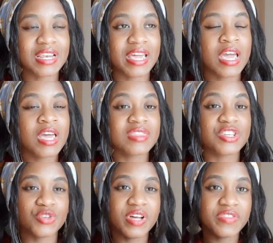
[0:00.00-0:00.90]
Like the
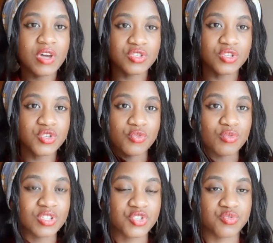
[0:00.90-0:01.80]
12th house also
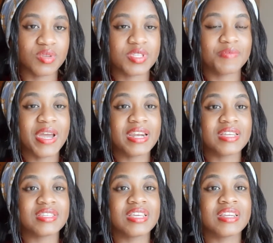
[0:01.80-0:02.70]
rules dreams, but
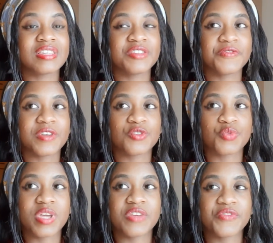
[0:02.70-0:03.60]
in a different
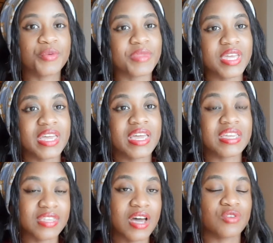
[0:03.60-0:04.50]
way from the
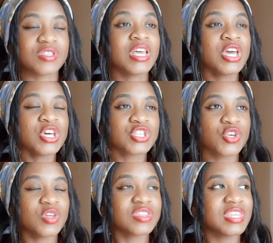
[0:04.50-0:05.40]
8th house.
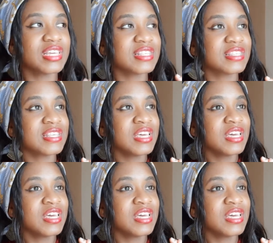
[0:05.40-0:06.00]
So this